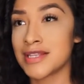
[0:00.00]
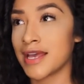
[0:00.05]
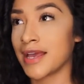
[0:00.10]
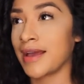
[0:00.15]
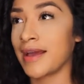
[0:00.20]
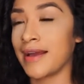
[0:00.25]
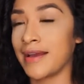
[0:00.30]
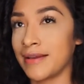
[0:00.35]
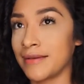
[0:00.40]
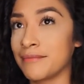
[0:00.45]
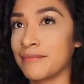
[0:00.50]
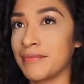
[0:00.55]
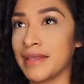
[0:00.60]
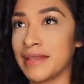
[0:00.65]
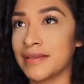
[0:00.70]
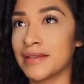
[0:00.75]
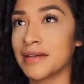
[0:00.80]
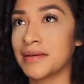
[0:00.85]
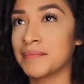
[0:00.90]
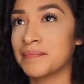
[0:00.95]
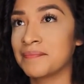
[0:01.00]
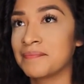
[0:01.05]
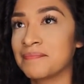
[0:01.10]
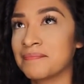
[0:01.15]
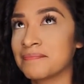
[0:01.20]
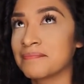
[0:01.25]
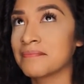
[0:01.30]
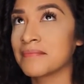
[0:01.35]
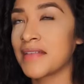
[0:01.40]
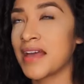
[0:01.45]
Like I can be there,
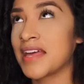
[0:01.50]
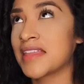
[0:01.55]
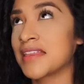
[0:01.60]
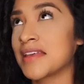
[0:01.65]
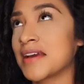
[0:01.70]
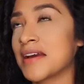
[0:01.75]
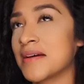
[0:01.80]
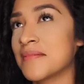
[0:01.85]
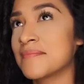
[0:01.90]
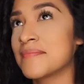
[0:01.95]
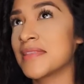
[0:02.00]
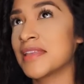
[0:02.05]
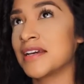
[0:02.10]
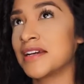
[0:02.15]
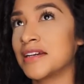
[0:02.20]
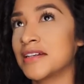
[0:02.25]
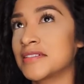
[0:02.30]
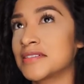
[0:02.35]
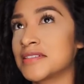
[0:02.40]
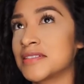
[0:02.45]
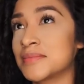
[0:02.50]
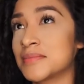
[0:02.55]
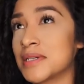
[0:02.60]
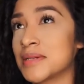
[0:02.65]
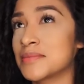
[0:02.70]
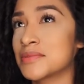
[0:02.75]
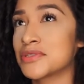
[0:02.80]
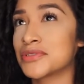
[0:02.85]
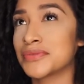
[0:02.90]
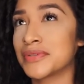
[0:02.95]
I think I'm there
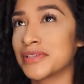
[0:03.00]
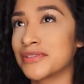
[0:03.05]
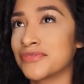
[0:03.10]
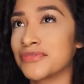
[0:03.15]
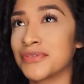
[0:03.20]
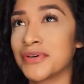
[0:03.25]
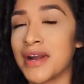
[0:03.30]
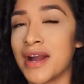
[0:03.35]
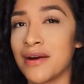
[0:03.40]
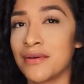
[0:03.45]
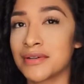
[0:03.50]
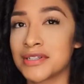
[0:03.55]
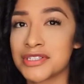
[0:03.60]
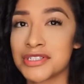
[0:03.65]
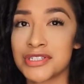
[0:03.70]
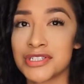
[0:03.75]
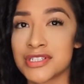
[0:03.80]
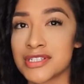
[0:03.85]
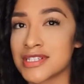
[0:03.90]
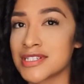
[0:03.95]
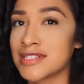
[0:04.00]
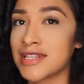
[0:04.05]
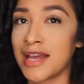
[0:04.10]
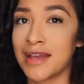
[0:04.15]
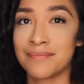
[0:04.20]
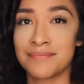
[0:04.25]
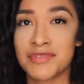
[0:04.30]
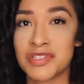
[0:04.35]
sometimes 3 to 4 hours just because I